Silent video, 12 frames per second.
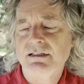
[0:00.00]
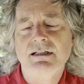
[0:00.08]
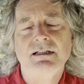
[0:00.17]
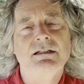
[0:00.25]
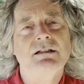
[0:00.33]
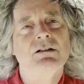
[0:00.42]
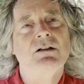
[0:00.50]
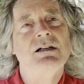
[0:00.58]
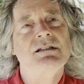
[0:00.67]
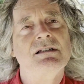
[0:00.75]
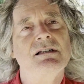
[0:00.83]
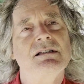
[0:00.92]
the
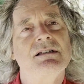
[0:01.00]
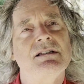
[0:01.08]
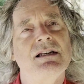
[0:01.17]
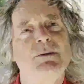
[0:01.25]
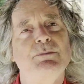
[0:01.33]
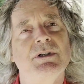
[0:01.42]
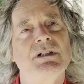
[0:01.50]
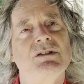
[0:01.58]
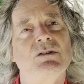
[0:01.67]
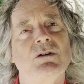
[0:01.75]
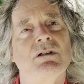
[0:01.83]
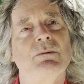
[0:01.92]
Lawton
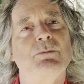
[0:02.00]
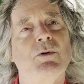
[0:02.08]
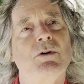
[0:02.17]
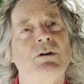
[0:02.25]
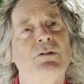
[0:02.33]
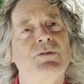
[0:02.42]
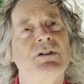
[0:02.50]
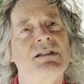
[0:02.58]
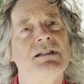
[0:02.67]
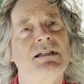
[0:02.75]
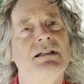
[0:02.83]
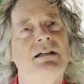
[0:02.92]
Cypress or the Port Orford
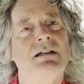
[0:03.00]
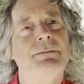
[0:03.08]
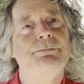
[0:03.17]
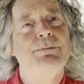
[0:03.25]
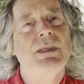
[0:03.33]
cedar.